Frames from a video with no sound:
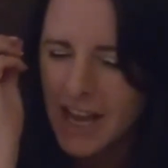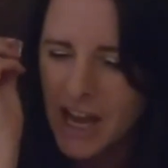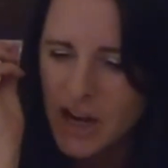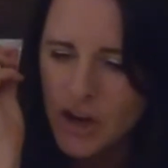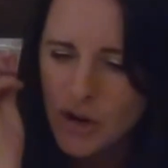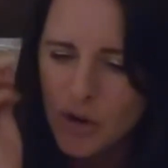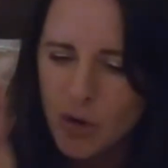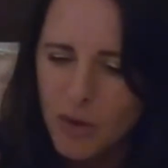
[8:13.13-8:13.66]

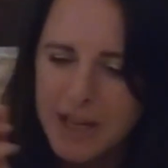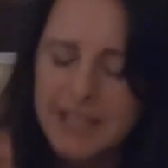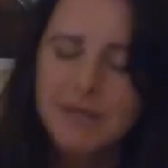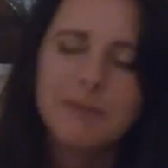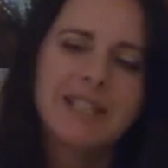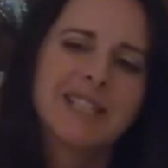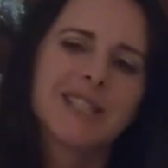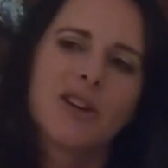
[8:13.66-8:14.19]
annoys
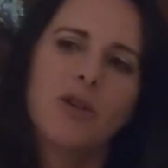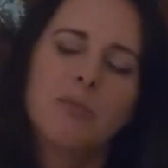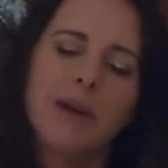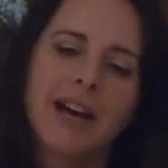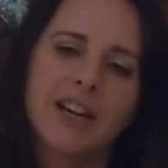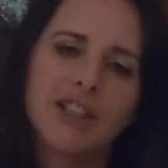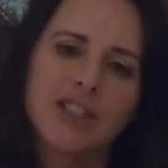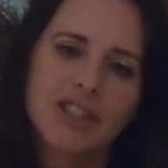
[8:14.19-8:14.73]
me so
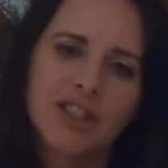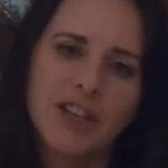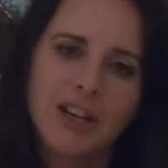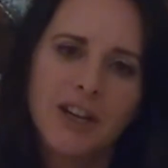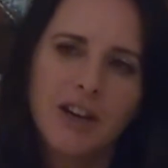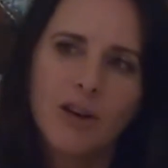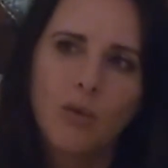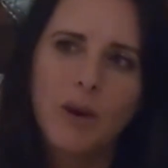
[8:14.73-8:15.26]
much
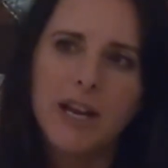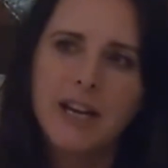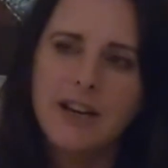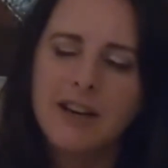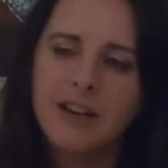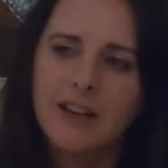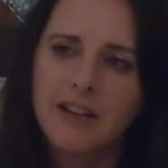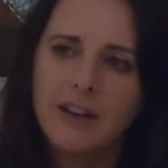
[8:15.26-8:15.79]

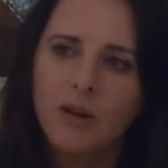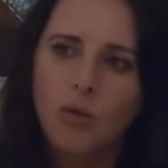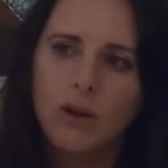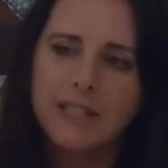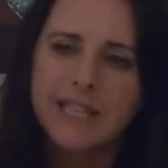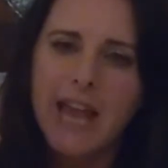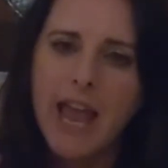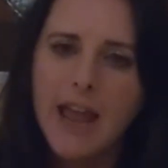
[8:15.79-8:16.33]
when
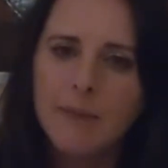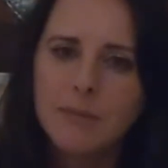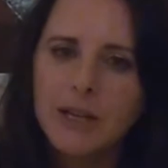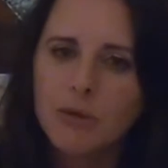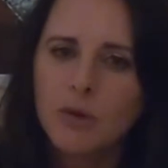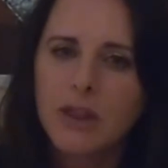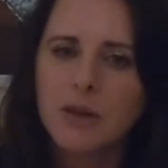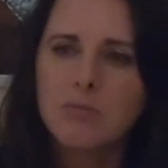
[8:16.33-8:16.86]
what's
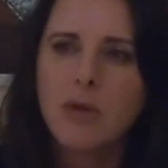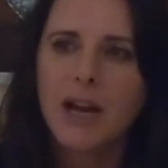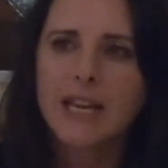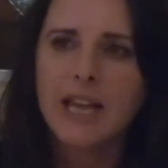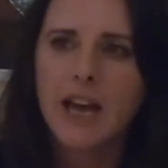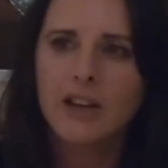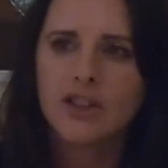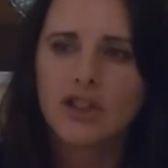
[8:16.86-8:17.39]
happening within my
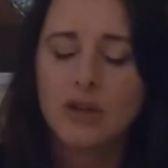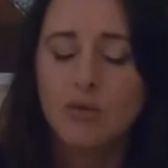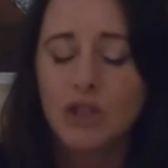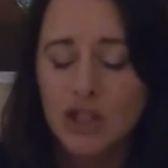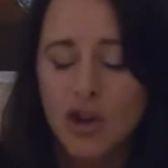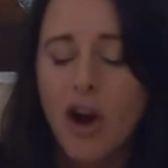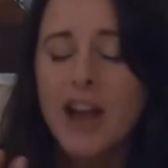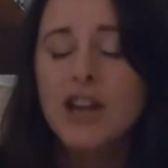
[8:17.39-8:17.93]
country,
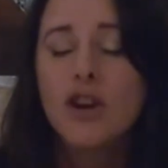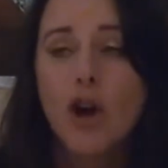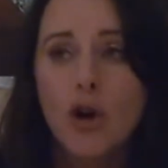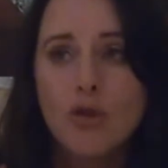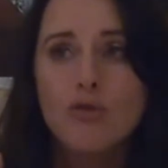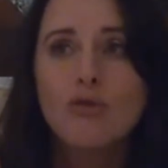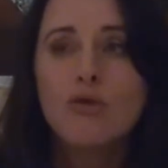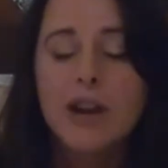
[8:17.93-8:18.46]
which I
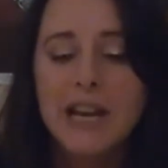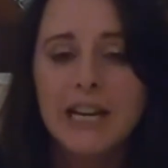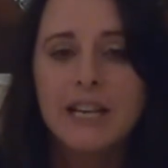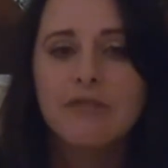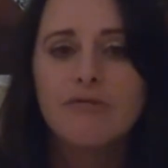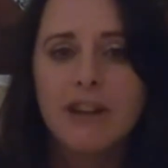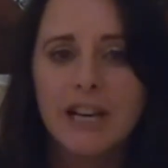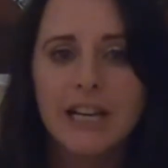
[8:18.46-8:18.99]
know
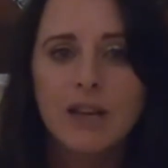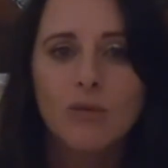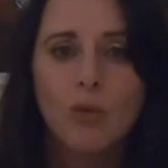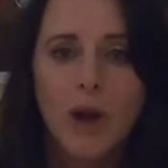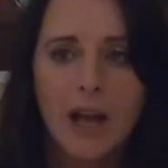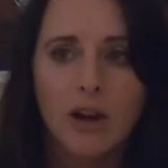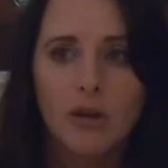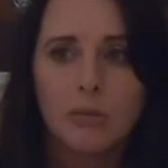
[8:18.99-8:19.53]
really, really
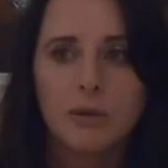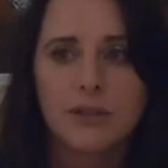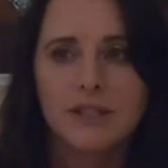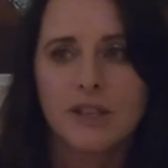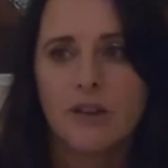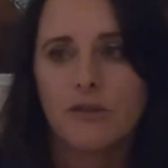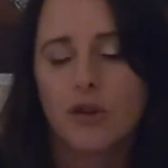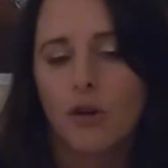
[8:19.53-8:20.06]
well
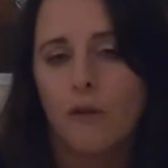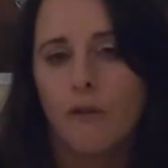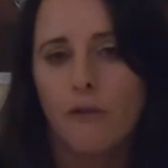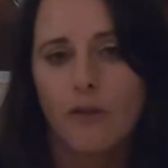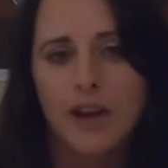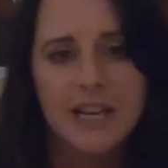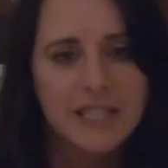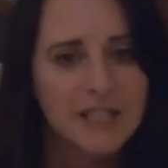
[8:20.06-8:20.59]
because I've got
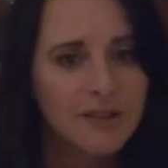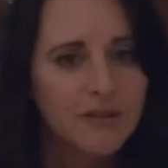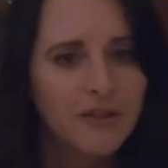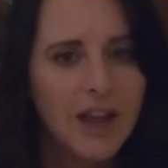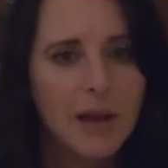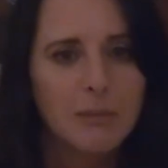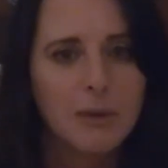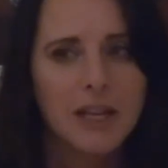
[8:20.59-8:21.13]
friends and
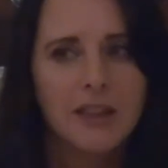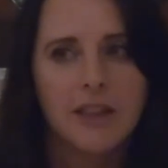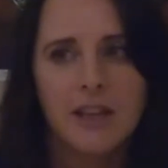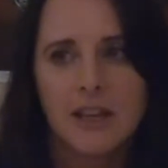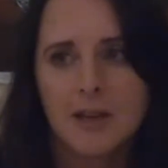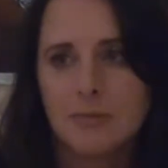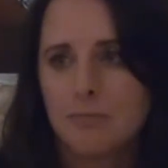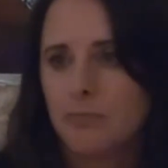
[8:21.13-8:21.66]
family
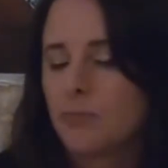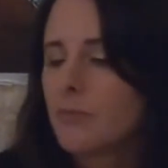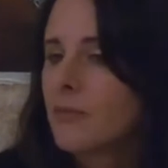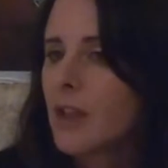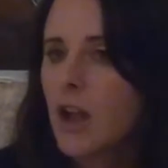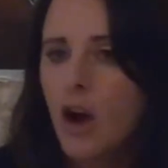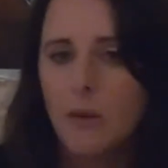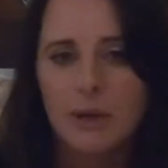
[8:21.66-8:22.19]
there,
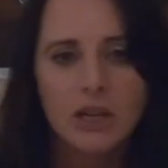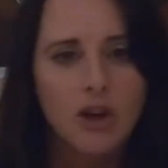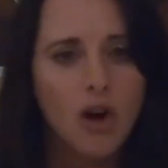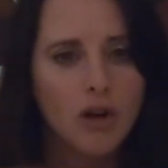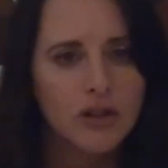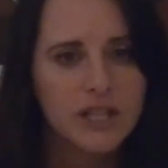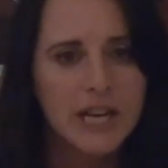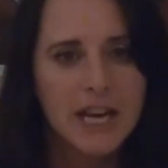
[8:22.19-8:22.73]
I'm in
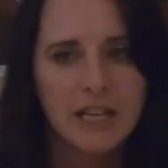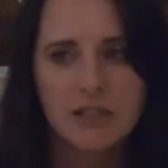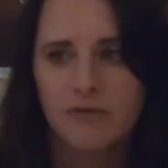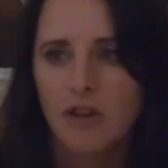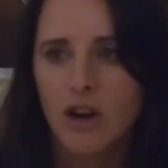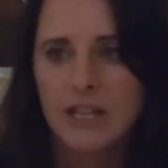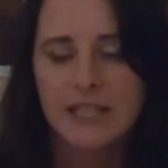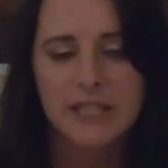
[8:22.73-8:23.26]
contact
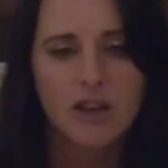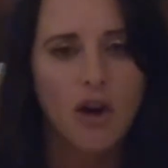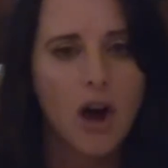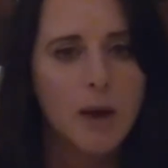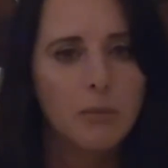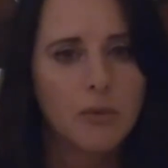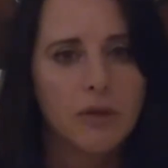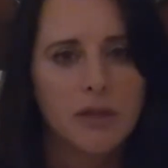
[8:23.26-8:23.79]
via
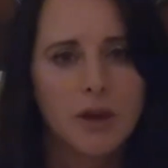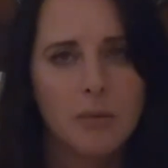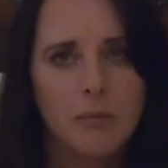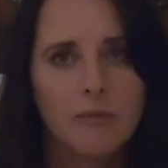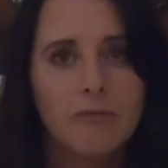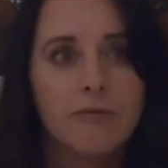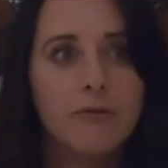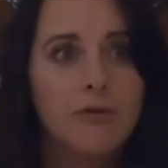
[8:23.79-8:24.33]
Skype with
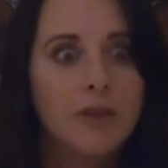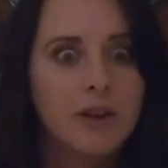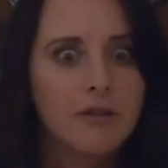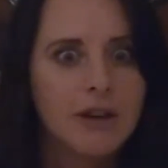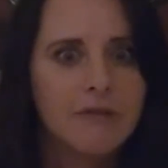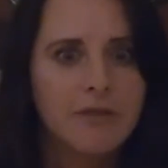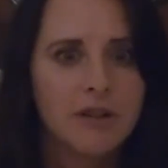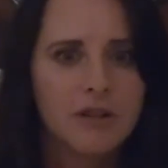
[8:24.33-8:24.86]
them
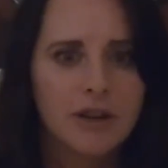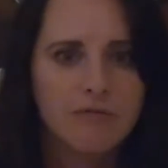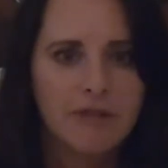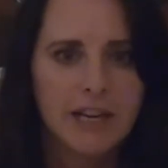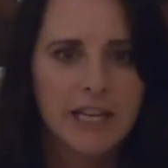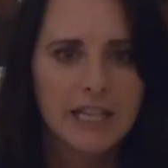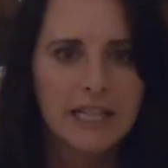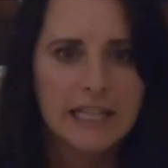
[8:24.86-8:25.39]
very, very
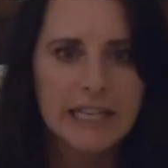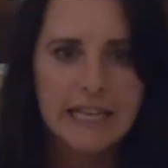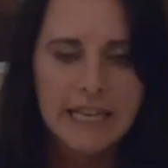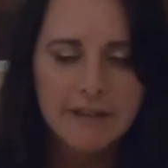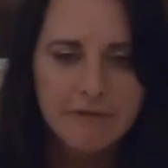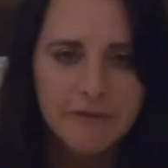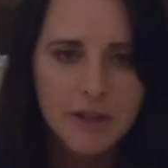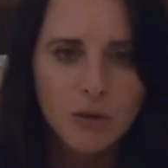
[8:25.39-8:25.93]
regularly
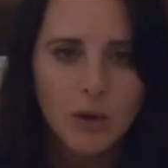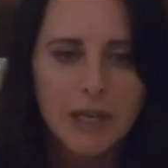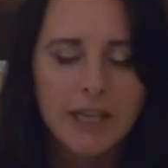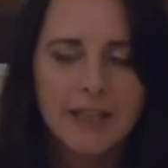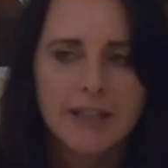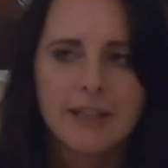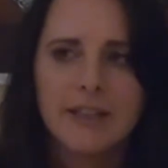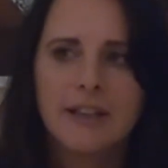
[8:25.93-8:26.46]
every
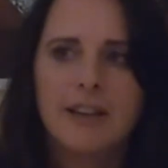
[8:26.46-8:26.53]
week.